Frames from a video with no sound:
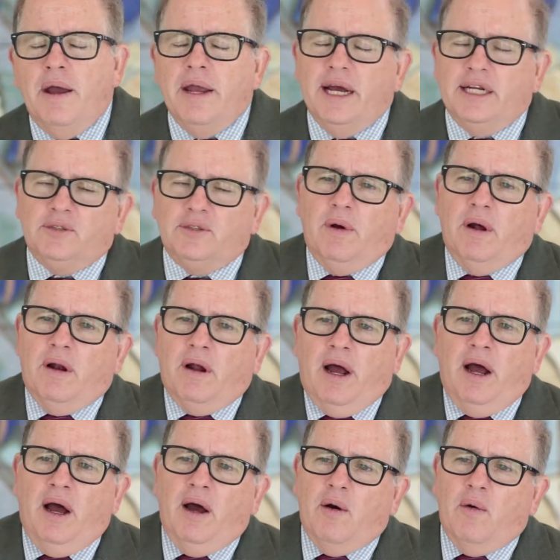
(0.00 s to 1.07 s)
Yes, well,
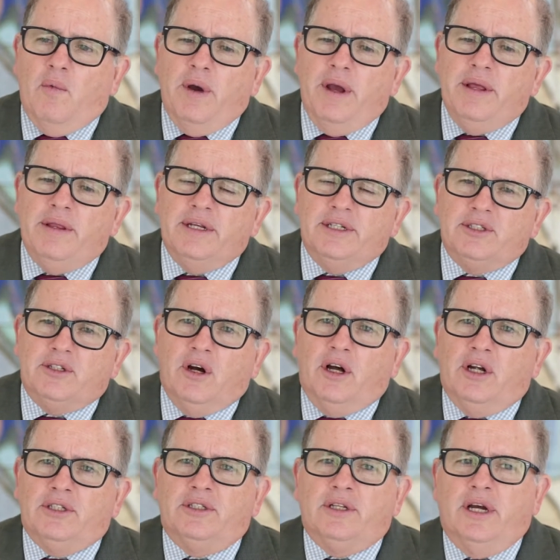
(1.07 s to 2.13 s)
uh, we
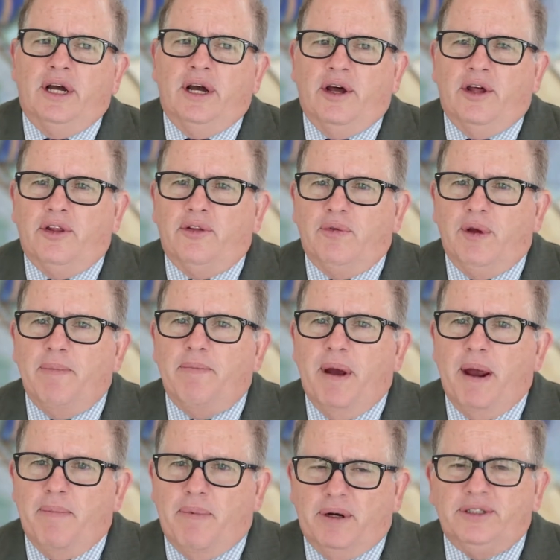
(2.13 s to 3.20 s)
discussed uh, three
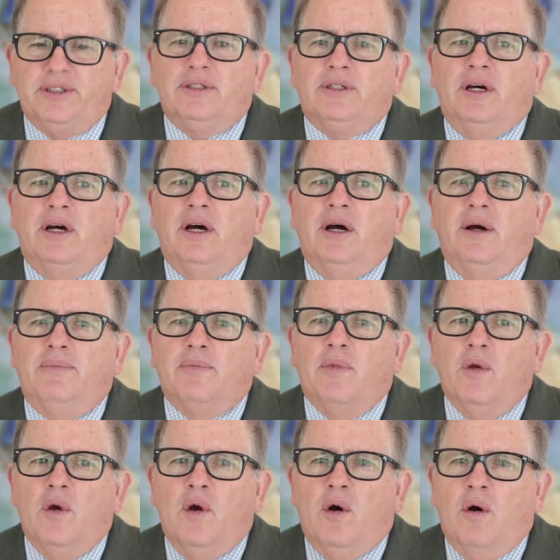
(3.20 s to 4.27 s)
papers. Uh,
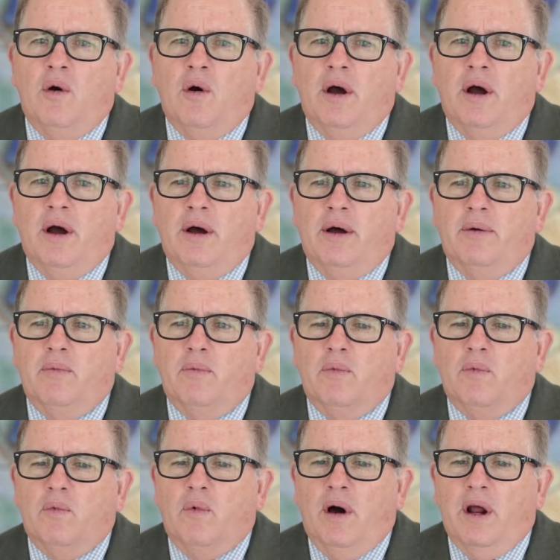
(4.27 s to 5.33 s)
uh
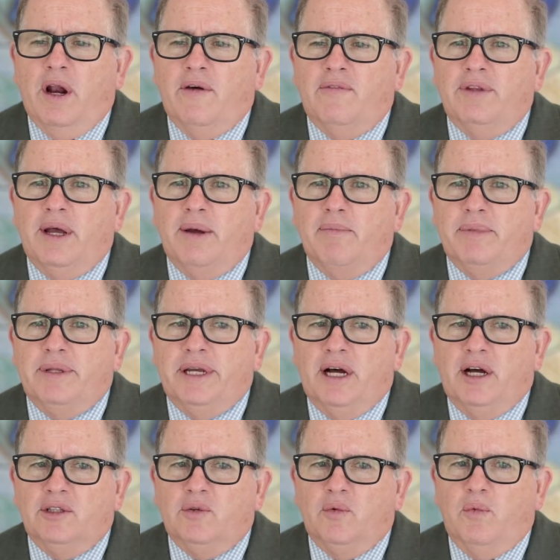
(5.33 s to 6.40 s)
one of them
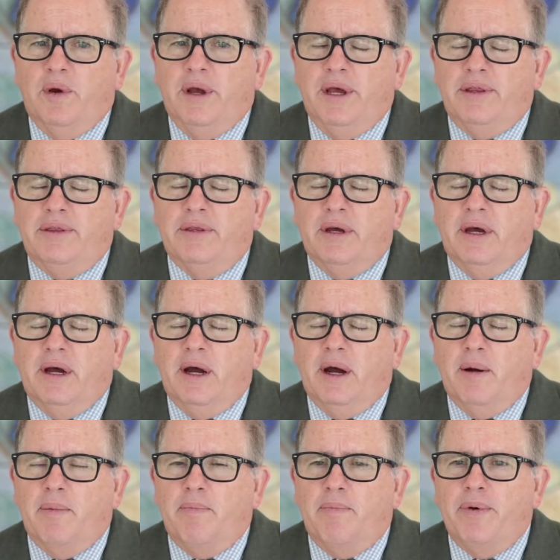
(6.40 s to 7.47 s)
dealt with
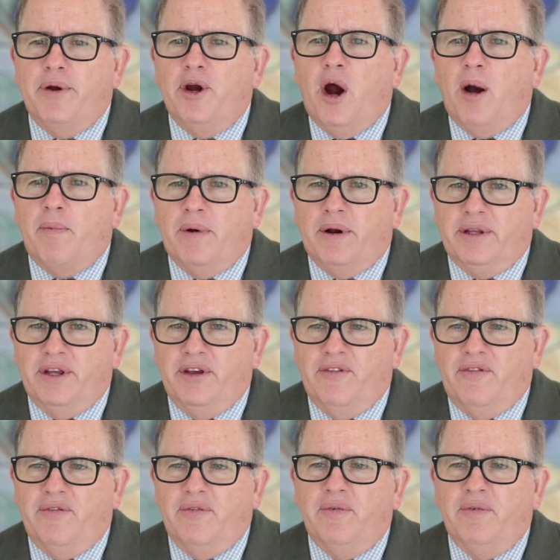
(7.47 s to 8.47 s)
uh, preoperative